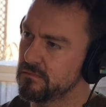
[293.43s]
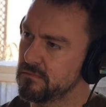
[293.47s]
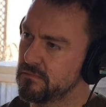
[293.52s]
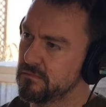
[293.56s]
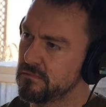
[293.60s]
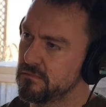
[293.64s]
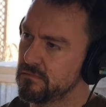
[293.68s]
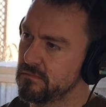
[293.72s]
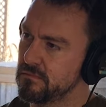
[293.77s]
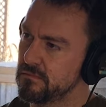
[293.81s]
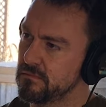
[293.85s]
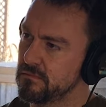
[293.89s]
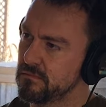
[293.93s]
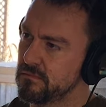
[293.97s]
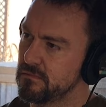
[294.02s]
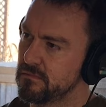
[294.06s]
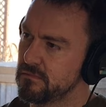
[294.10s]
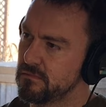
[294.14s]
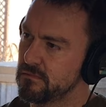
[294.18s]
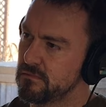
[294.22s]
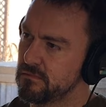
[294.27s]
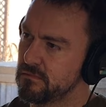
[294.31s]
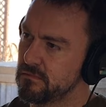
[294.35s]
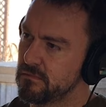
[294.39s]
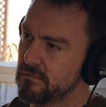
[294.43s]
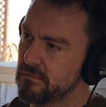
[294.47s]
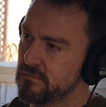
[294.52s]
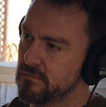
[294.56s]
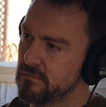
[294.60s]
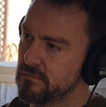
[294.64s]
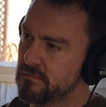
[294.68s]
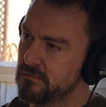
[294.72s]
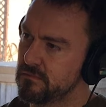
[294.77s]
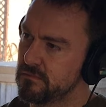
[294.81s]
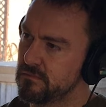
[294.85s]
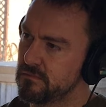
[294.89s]

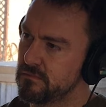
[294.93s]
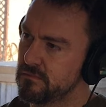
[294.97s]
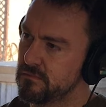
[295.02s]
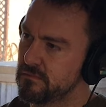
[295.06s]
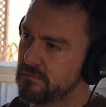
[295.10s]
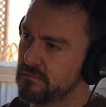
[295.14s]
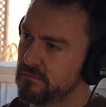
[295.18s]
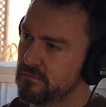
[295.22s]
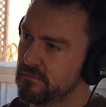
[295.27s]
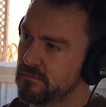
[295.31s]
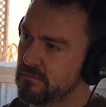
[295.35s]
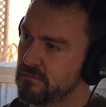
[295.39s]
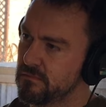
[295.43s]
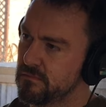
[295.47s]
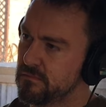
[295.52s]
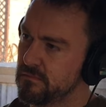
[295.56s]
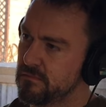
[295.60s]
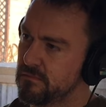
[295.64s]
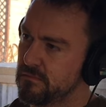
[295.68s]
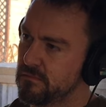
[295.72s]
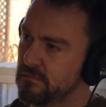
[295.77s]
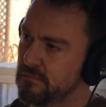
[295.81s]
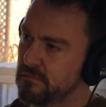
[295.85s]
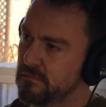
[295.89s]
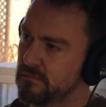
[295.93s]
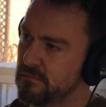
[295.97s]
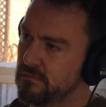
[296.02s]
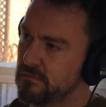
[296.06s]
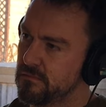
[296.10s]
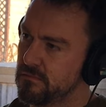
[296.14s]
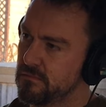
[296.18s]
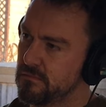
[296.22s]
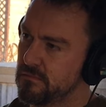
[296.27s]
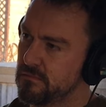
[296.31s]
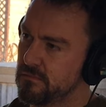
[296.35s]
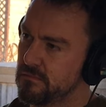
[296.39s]

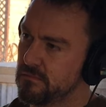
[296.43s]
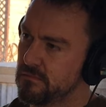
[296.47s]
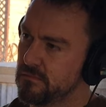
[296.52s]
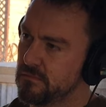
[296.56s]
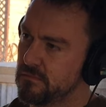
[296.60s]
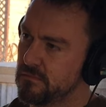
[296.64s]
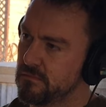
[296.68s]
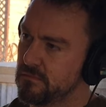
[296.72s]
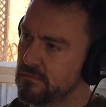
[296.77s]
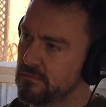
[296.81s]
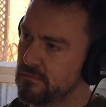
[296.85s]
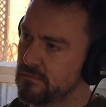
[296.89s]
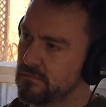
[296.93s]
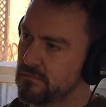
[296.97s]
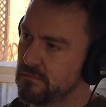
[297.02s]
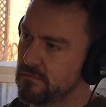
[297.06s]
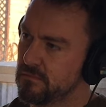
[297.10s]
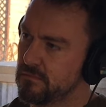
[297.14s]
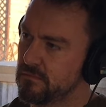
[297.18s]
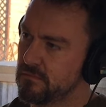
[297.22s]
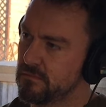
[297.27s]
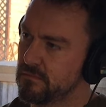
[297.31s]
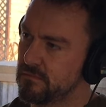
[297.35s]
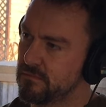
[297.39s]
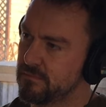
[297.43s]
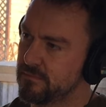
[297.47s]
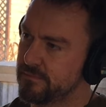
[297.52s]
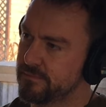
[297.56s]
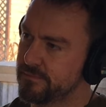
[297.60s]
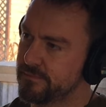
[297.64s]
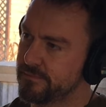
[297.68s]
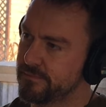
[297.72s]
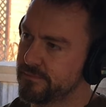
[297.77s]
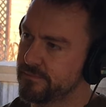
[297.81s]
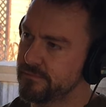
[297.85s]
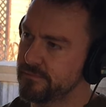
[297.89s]

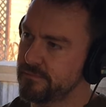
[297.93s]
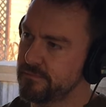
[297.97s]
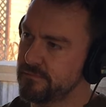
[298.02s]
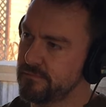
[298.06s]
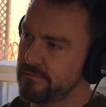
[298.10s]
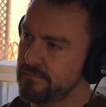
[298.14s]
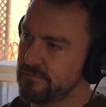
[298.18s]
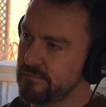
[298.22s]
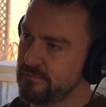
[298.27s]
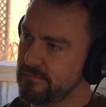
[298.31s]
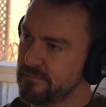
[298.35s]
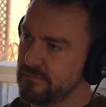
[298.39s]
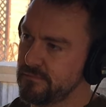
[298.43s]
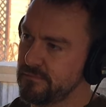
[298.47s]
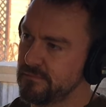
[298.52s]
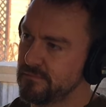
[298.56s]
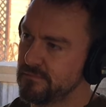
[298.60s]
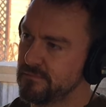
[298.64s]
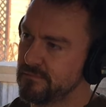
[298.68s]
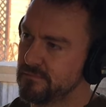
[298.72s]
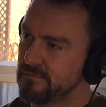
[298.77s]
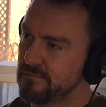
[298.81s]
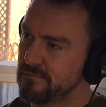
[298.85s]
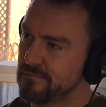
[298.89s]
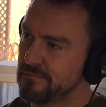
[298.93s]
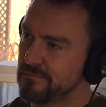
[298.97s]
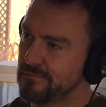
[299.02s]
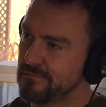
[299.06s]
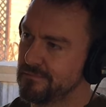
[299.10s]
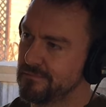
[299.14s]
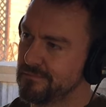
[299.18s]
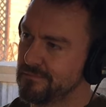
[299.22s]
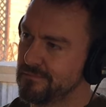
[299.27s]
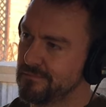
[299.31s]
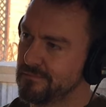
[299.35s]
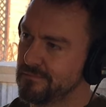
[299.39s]

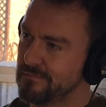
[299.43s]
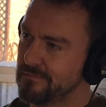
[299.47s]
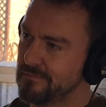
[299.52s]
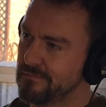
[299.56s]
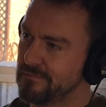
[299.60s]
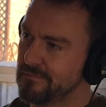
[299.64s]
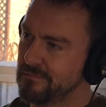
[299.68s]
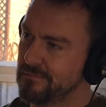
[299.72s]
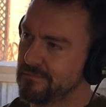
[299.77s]
(silent)